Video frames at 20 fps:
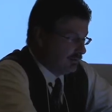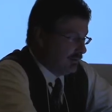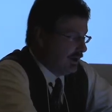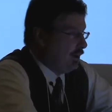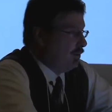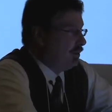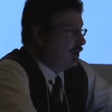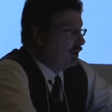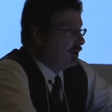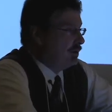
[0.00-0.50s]

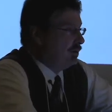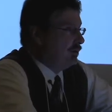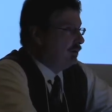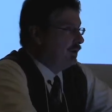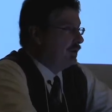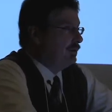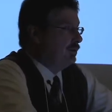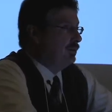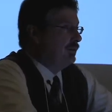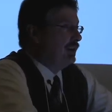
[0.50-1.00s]
network.
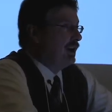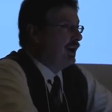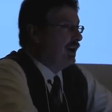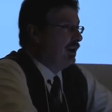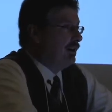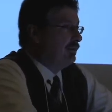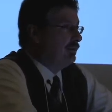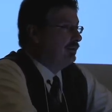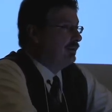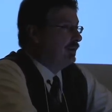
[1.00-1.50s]
We
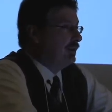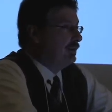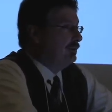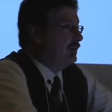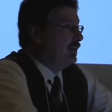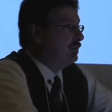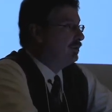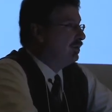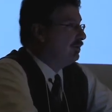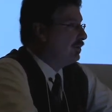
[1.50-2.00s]
have a
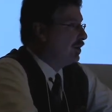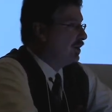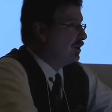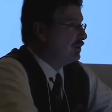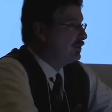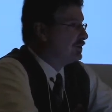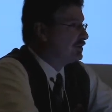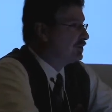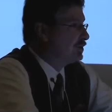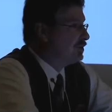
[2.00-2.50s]
number of
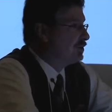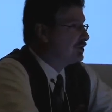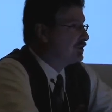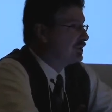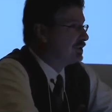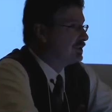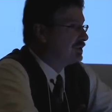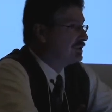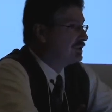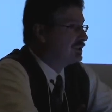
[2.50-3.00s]
partner
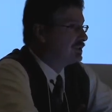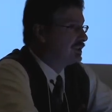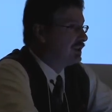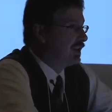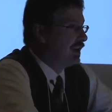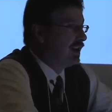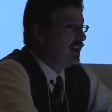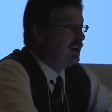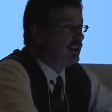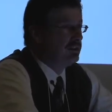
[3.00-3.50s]
institutions
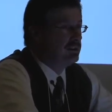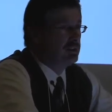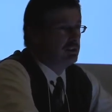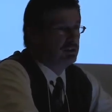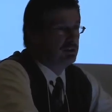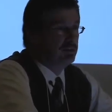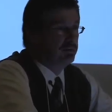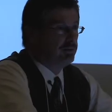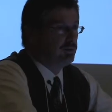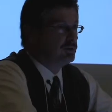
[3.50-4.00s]
today. I
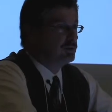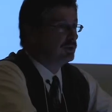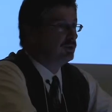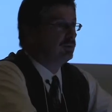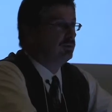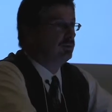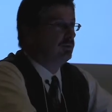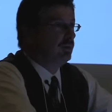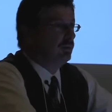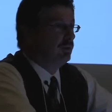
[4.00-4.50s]
think in the
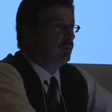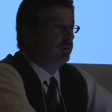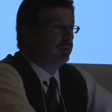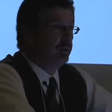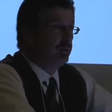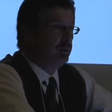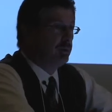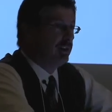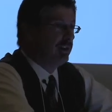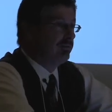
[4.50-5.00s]
future,
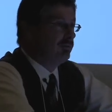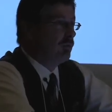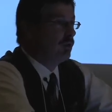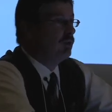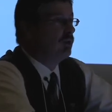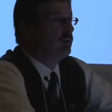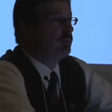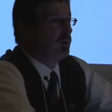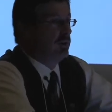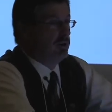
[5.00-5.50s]
hopefully, we'll have
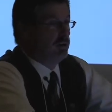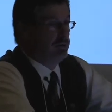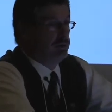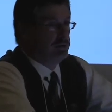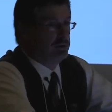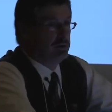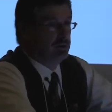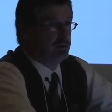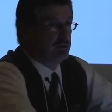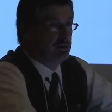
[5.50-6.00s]
more partner
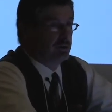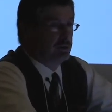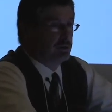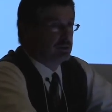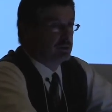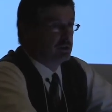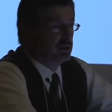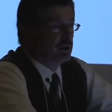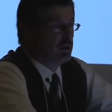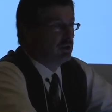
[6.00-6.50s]

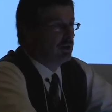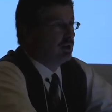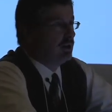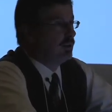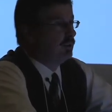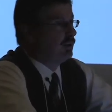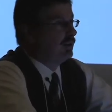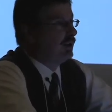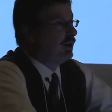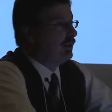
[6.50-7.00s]
institutions.
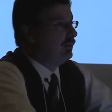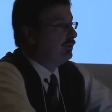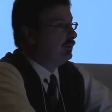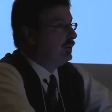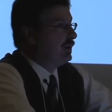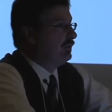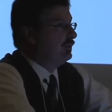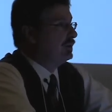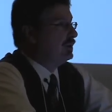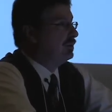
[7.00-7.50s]
We
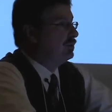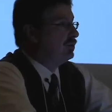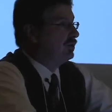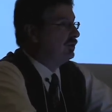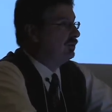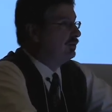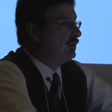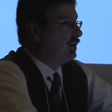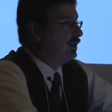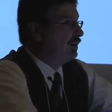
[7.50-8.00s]
have a
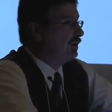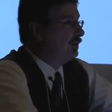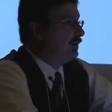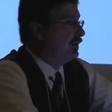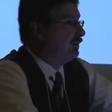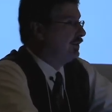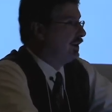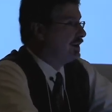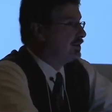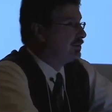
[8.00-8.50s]
number of
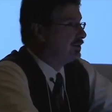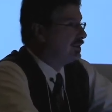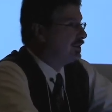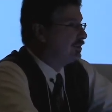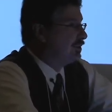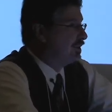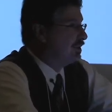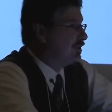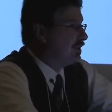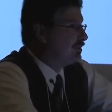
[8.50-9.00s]
advisory
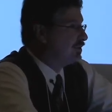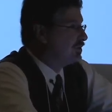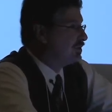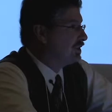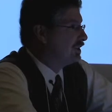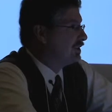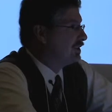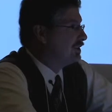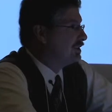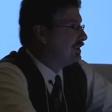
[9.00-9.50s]
committee members
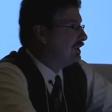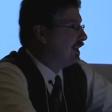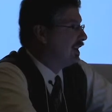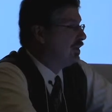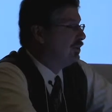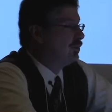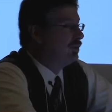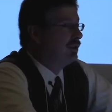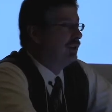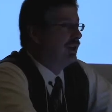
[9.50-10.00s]

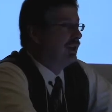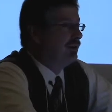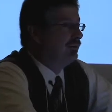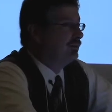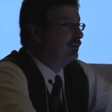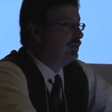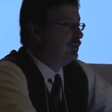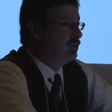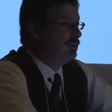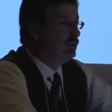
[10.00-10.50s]
today. We'll
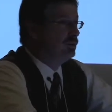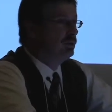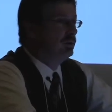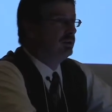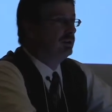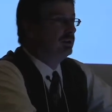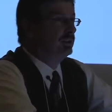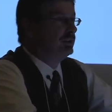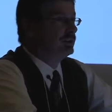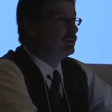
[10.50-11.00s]
have
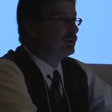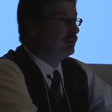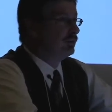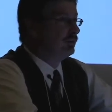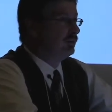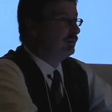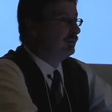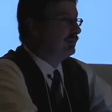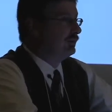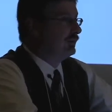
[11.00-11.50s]
new and additional
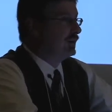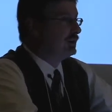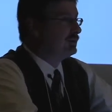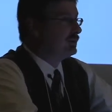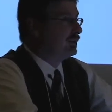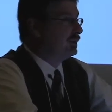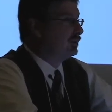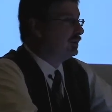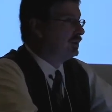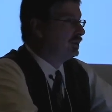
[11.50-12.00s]

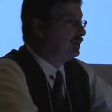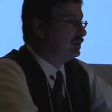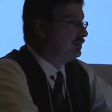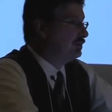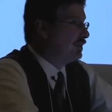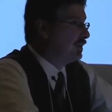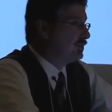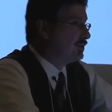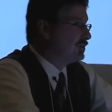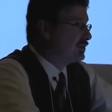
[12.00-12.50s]
advisory committee
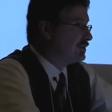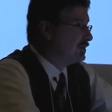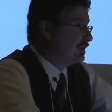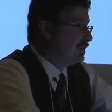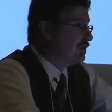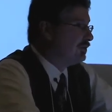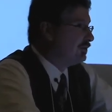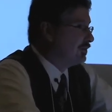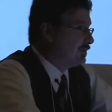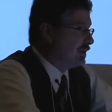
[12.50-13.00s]
members a
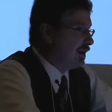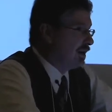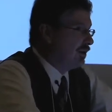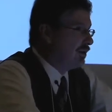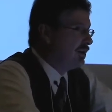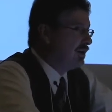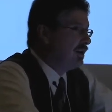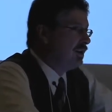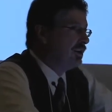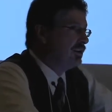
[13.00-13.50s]
year from now.
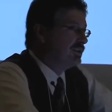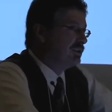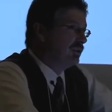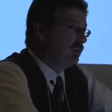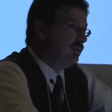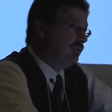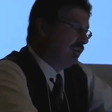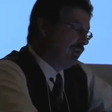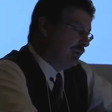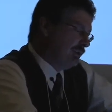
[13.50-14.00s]

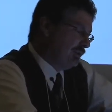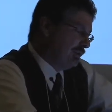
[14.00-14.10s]
So